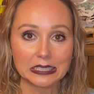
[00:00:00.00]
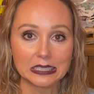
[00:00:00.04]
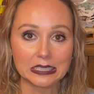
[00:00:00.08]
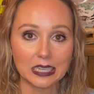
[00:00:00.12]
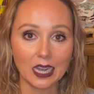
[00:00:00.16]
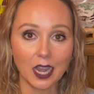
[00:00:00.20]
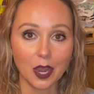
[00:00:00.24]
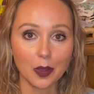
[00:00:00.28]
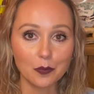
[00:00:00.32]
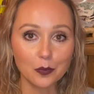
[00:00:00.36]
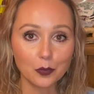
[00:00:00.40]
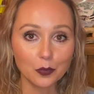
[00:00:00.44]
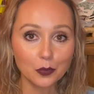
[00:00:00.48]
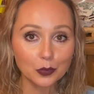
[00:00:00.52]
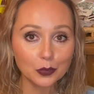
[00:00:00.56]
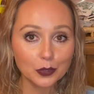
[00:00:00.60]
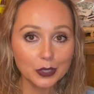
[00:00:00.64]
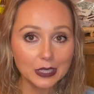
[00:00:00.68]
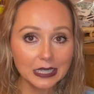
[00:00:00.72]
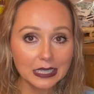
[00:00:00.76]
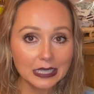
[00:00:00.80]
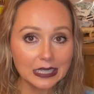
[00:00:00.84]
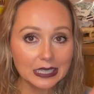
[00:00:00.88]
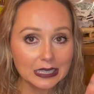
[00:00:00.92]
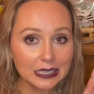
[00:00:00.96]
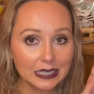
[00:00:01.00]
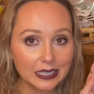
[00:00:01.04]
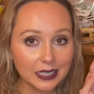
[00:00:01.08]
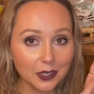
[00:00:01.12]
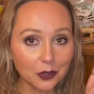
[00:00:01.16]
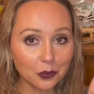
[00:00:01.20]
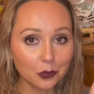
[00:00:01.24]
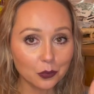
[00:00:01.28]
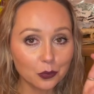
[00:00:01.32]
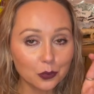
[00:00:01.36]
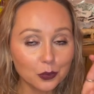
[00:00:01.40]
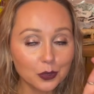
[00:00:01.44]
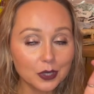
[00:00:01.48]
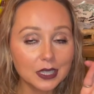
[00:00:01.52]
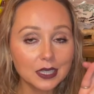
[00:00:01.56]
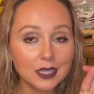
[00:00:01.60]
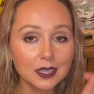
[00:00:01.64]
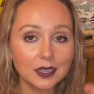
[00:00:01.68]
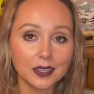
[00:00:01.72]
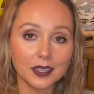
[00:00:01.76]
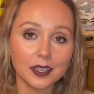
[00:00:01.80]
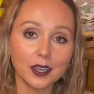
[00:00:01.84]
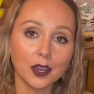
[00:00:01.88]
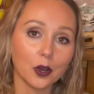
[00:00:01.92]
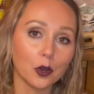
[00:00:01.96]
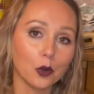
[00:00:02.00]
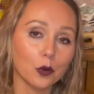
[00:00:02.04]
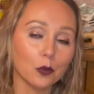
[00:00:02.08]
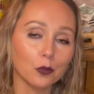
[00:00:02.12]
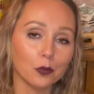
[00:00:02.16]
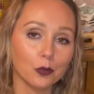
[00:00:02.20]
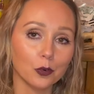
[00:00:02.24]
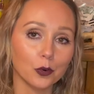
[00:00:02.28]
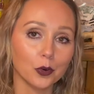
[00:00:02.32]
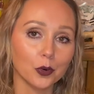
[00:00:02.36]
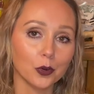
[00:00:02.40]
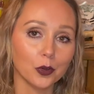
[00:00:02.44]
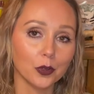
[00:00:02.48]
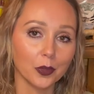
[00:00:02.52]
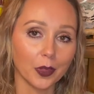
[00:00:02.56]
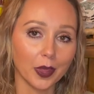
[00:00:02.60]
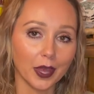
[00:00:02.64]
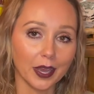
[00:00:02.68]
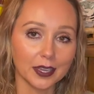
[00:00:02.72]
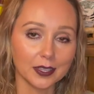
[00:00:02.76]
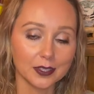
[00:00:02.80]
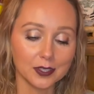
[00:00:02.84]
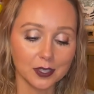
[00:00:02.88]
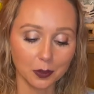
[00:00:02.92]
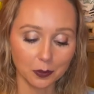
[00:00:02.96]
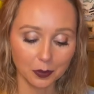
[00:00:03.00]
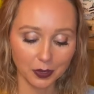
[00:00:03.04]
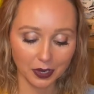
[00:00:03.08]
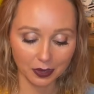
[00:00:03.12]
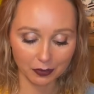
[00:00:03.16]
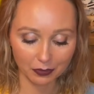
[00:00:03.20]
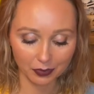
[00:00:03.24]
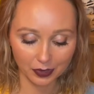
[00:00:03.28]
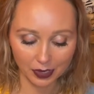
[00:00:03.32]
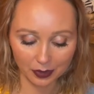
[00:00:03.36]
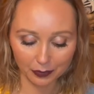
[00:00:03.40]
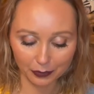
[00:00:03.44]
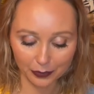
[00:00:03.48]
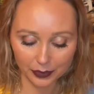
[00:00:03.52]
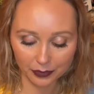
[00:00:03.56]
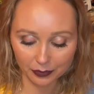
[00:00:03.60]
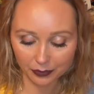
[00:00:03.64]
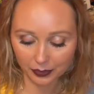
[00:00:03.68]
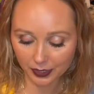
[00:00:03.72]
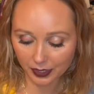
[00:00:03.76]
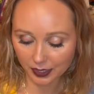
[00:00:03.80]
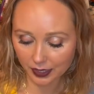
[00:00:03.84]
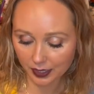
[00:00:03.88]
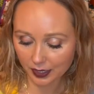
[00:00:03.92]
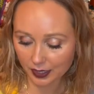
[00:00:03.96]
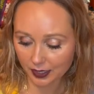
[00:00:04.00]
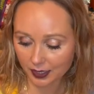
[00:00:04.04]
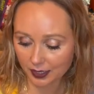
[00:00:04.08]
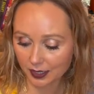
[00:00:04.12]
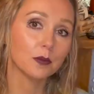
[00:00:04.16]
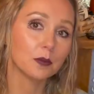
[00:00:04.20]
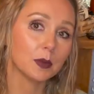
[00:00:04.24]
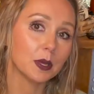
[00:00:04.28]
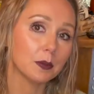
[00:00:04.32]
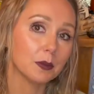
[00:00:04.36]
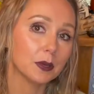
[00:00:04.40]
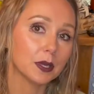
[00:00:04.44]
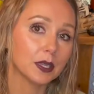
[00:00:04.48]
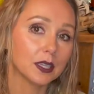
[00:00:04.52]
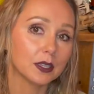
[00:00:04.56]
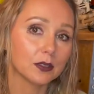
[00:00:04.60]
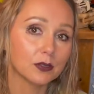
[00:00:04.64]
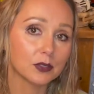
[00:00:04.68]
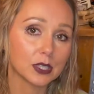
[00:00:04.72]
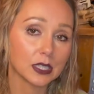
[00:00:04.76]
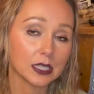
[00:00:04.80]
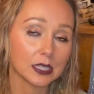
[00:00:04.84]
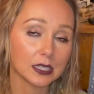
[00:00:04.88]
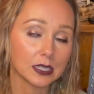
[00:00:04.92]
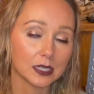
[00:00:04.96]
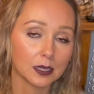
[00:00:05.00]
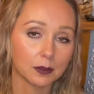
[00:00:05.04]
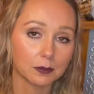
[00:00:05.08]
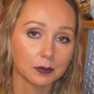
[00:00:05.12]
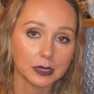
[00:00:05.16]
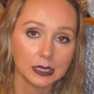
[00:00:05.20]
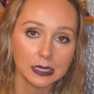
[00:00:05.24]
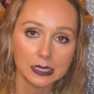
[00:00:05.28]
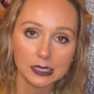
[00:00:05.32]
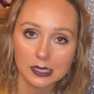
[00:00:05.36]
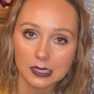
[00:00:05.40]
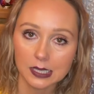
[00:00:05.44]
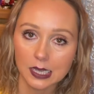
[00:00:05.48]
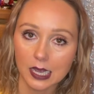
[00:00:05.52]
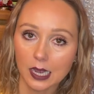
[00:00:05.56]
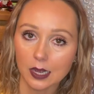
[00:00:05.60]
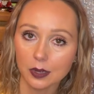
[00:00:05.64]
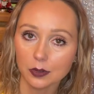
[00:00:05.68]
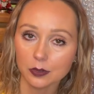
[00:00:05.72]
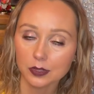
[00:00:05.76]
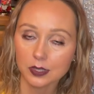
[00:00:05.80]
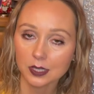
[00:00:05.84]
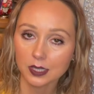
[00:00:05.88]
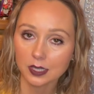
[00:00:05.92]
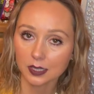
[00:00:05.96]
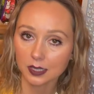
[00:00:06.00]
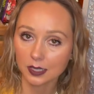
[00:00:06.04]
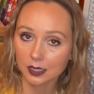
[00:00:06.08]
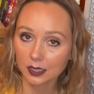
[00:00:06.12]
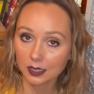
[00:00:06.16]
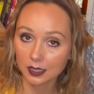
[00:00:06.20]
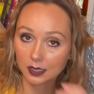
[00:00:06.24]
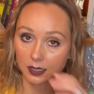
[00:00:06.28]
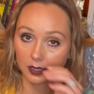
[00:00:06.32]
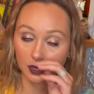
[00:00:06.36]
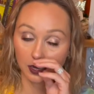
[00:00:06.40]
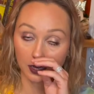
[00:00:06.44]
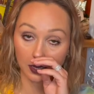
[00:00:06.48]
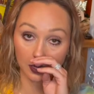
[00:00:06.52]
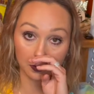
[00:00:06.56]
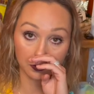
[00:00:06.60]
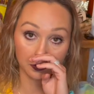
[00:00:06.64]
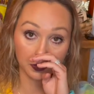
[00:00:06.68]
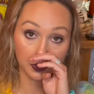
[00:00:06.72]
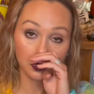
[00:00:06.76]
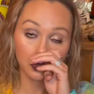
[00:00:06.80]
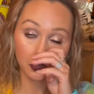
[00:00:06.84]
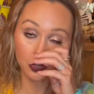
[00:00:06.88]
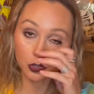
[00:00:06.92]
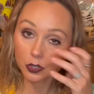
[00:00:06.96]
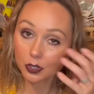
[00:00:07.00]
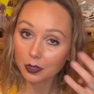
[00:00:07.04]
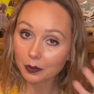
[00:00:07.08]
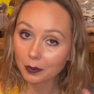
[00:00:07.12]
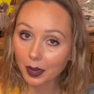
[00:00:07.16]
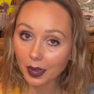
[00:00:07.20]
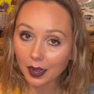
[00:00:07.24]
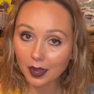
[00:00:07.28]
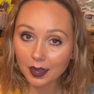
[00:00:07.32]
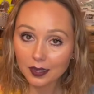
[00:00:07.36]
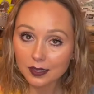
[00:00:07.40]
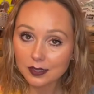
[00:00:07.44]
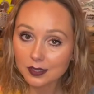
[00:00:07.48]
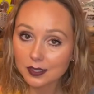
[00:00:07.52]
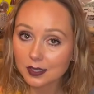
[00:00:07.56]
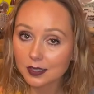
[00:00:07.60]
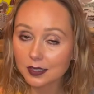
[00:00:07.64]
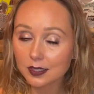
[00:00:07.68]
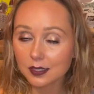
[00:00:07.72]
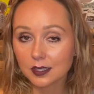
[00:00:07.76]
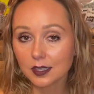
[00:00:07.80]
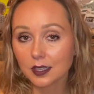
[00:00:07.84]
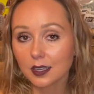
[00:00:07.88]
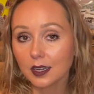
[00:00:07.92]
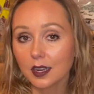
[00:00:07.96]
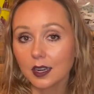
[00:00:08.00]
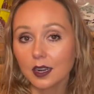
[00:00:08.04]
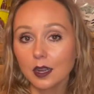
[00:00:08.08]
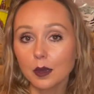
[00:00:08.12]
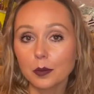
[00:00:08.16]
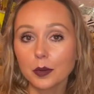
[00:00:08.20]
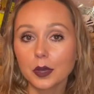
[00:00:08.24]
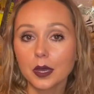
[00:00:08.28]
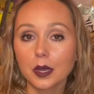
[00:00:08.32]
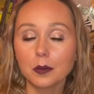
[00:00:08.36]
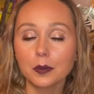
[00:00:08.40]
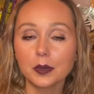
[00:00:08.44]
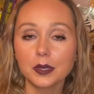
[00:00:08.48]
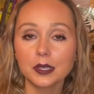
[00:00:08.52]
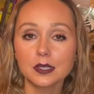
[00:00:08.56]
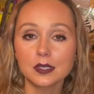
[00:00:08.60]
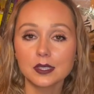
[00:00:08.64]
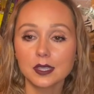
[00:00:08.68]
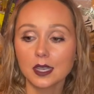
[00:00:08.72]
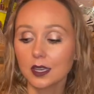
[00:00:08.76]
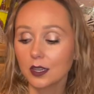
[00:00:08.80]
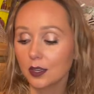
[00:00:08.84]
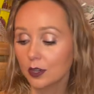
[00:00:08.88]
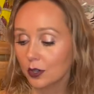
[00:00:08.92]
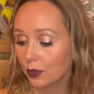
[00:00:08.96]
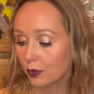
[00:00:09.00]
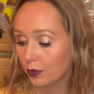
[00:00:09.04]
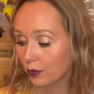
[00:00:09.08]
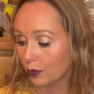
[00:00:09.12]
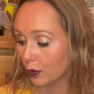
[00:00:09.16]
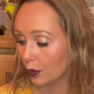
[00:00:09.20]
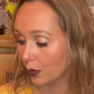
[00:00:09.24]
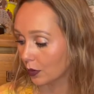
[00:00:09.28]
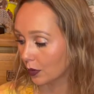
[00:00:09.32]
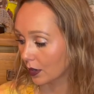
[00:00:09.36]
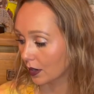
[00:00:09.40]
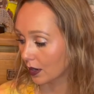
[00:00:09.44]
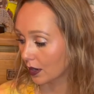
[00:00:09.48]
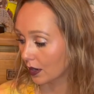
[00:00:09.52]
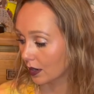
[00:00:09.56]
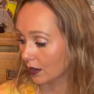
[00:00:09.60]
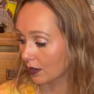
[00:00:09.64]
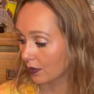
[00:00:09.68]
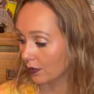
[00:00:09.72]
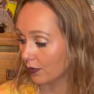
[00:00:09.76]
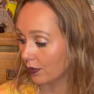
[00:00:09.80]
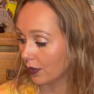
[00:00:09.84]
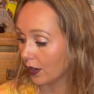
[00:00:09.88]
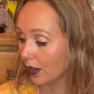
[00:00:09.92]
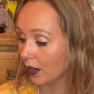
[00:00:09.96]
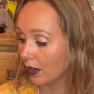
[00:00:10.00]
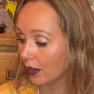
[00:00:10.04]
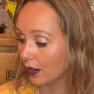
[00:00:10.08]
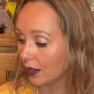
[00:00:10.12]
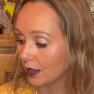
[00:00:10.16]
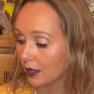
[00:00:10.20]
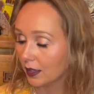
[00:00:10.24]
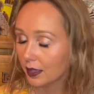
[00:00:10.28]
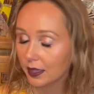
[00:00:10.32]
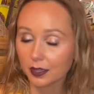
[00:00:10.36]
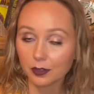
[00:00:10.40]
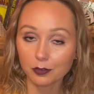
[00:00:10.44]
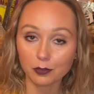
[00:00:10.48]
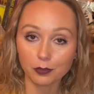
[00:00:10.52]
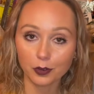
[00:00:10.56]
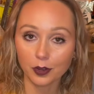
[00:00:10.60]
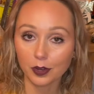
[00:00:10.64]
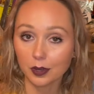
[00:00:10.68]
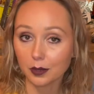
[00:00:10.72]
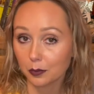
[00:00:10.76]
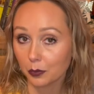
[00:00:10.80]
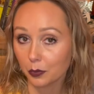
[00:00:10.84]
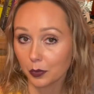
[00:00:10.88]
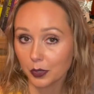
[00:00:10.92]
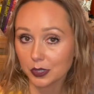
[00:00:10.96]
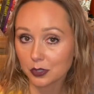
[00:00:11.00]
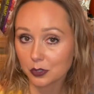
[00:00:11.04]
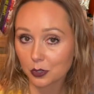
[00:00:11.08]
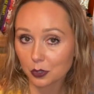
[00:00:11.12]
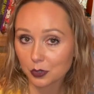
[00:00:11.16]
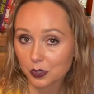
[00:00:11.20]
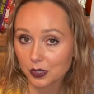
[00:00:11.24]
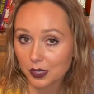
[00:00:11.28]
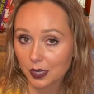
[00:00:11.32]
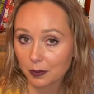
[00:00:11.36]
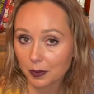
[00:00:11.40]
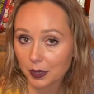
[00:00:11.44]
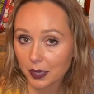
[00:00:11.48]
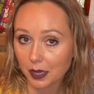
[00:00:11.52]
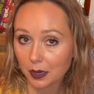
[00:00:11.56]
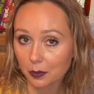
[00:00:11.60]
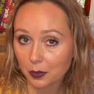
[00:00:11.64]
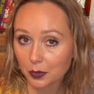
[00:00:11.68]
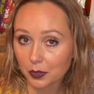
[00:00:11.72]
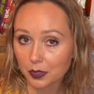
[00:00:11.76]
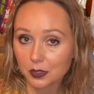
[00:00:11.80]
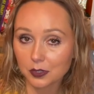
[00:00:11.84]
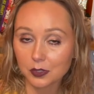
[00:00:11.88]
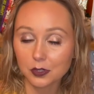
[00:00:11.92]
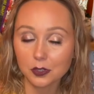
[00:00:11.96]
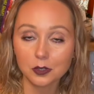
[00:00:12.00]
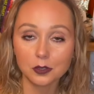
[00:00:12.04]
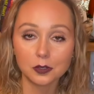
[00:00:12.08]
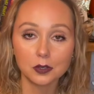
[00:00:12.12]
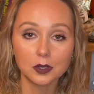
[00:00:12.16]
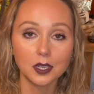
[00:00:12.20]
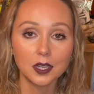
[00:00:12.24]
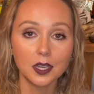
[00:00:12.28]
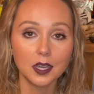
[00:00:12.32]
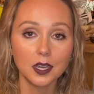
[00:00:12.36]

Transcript: I'm really, really hopeful that someone at FabFitFun maybe gives us some discounted uh, mystery boxes in an upcoming sale for fall, if winter's coming out pretty soon,